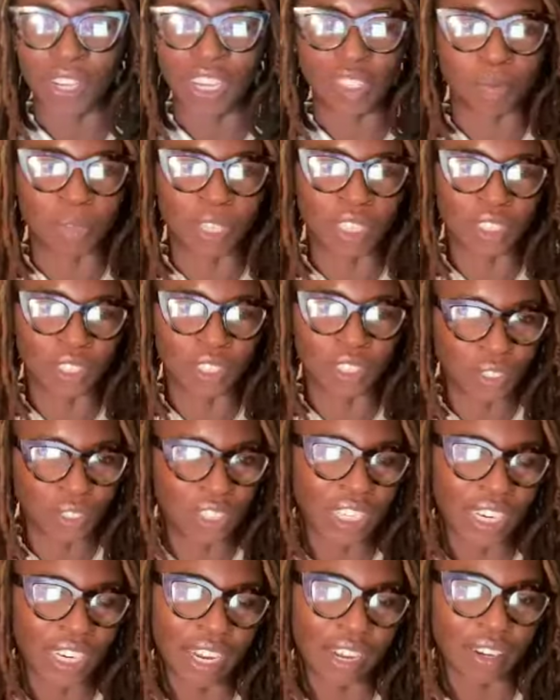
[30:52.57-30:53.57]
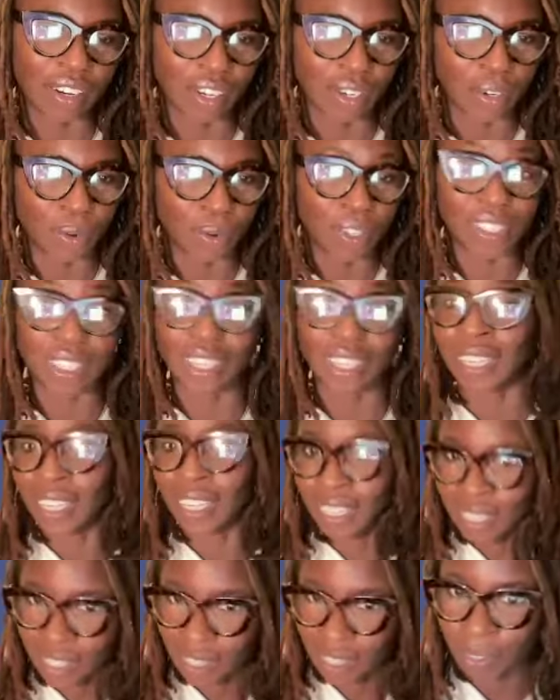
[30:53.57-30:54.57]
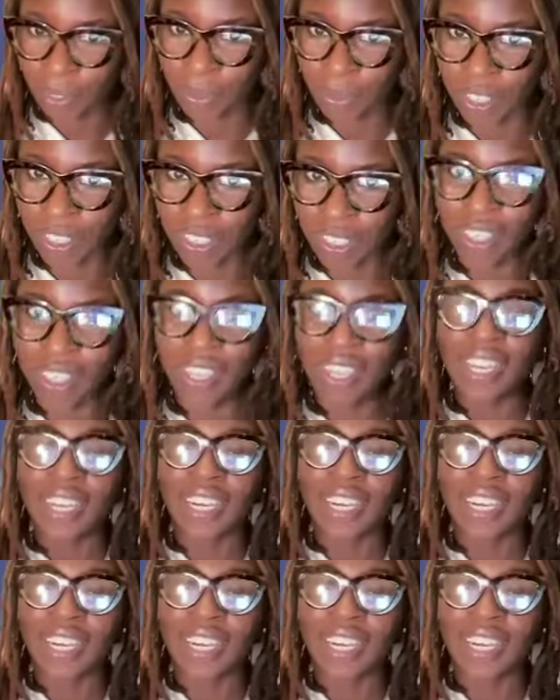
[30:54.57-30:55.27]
You guys make sure you check out her course and get to her course,